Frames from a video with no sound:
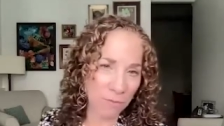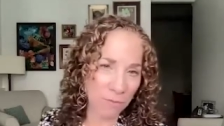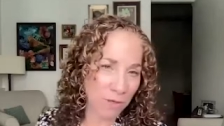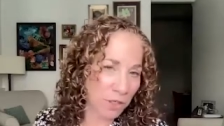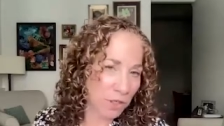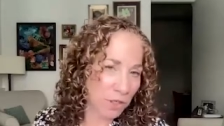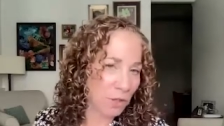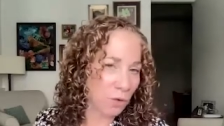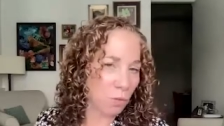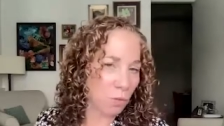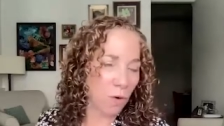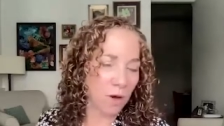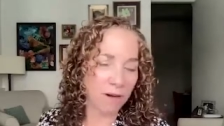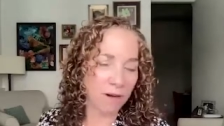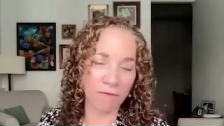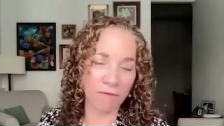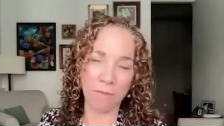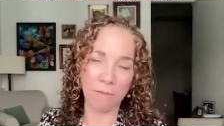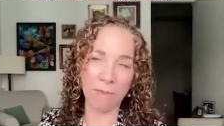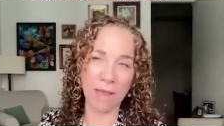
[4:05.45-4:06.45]
That was just
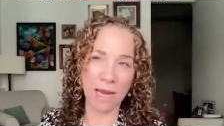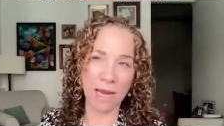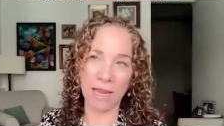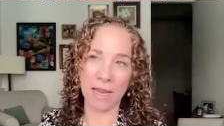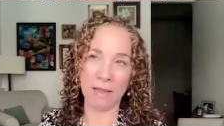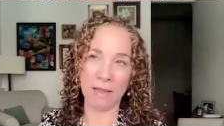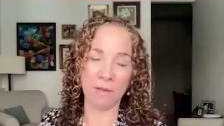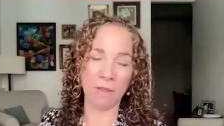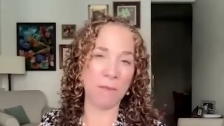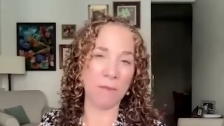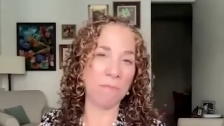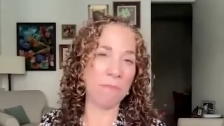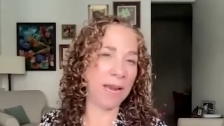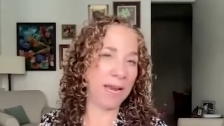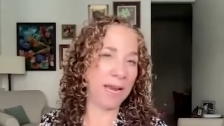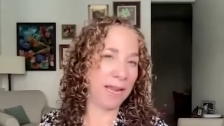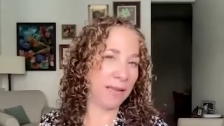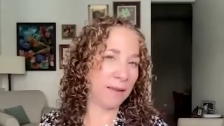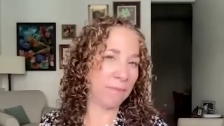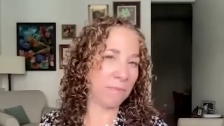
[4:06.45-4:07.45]
one of the many, the
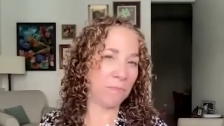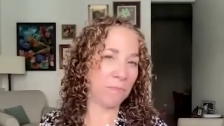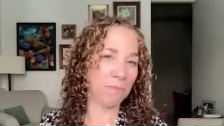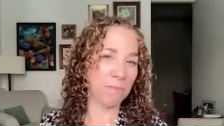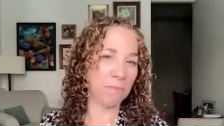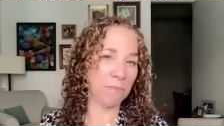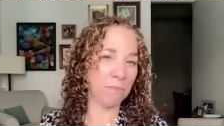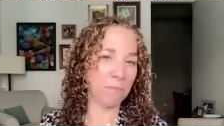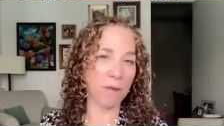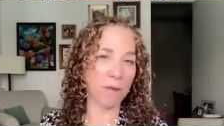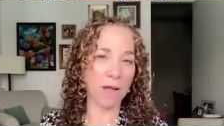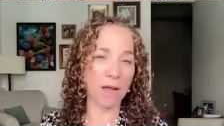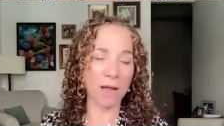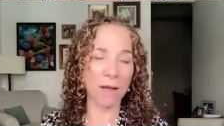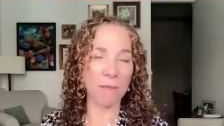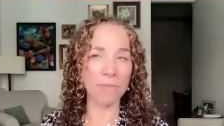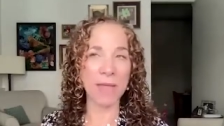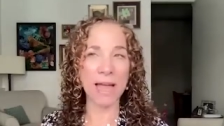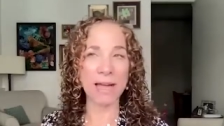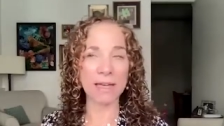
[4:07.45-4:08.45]
many
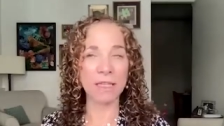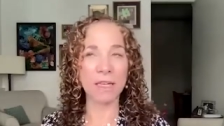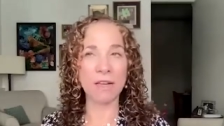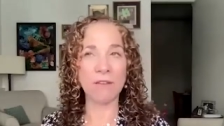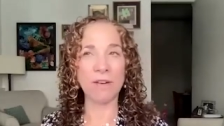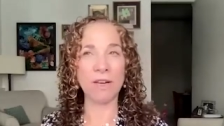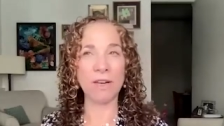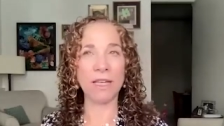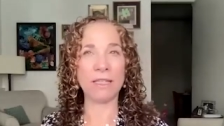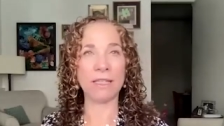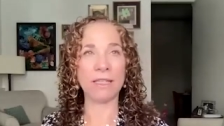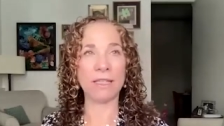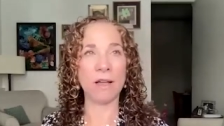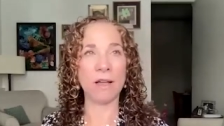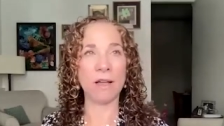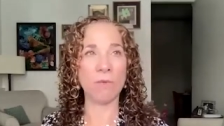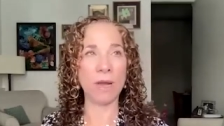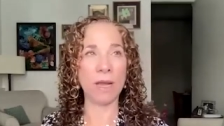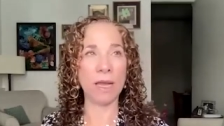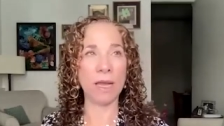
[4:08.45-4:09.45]
um, activities
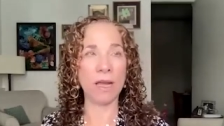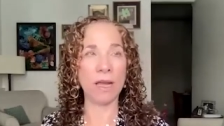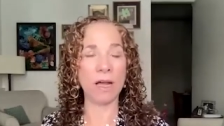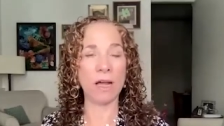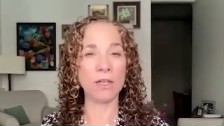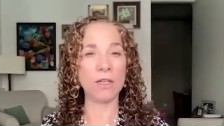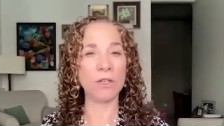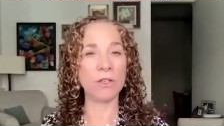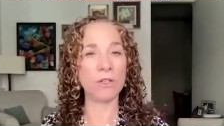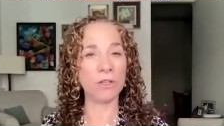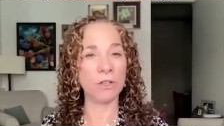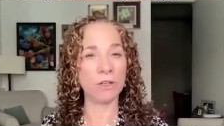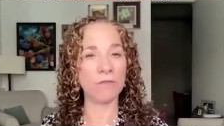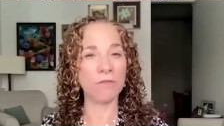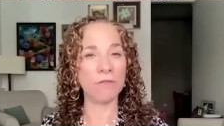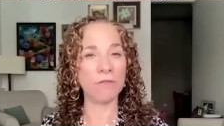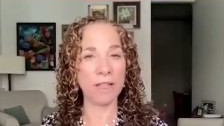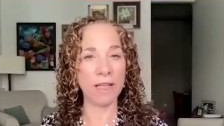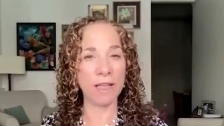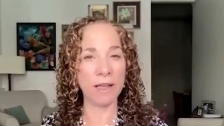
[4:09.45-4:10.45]
that we
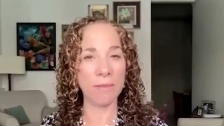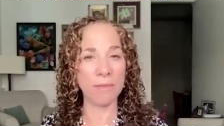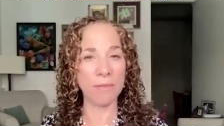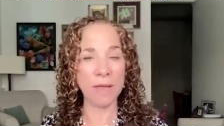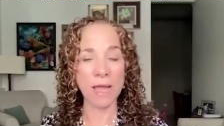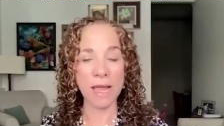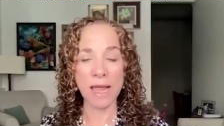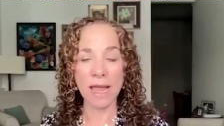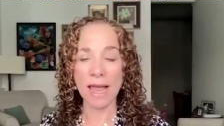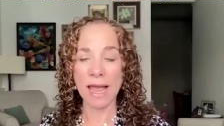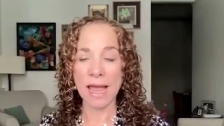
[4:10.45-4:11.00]
undertook for them.